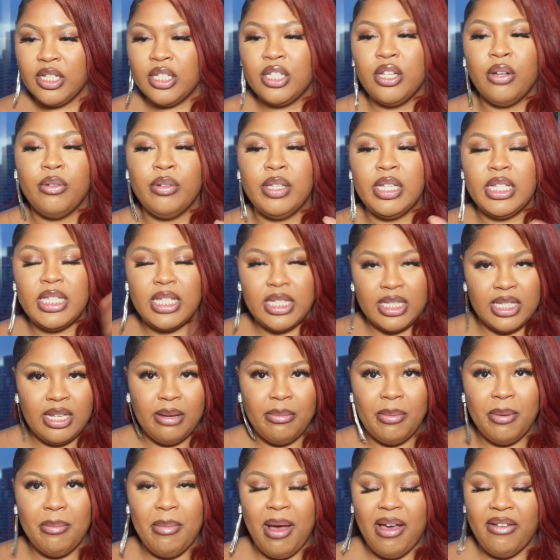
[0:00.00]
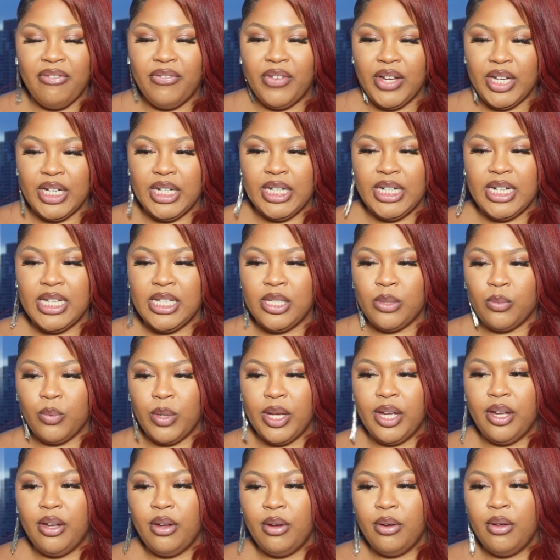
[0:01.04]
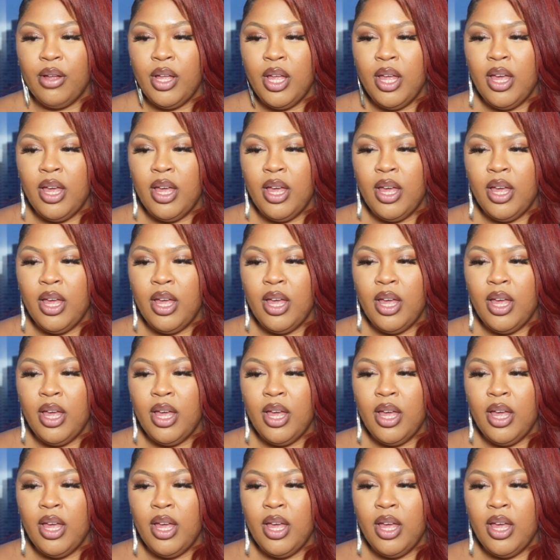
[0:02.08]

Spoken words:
So this is some of my fun as well.